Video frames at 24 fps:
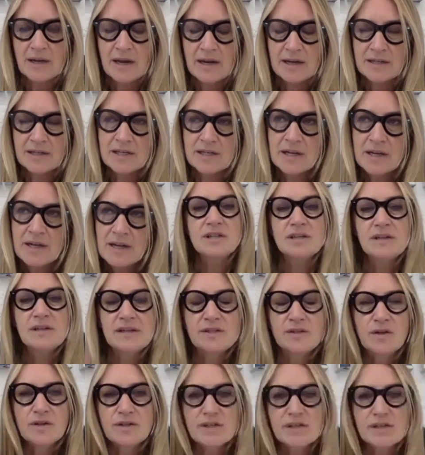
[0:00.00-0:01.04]
And it's
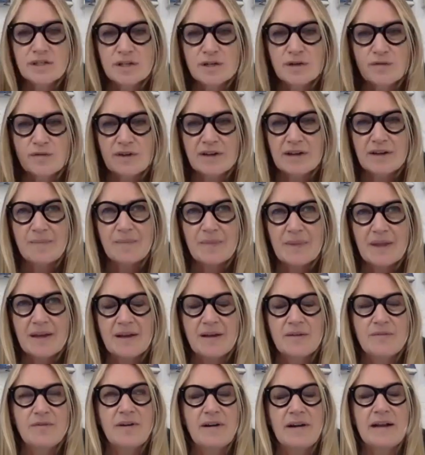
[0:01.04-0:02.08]
not a sort of a
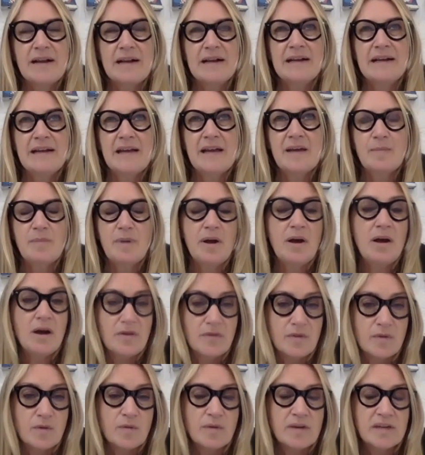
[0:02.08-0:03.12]
very clear path
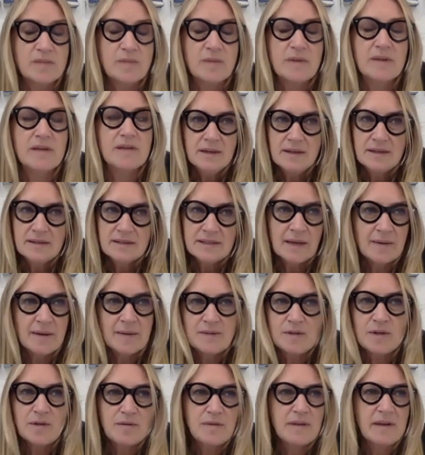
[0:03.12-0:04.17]
always, because sometimes
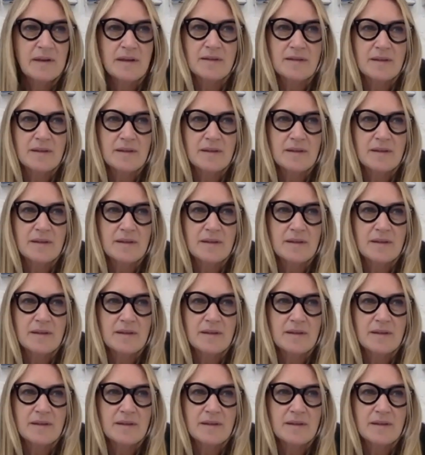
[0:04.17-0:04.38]
you think,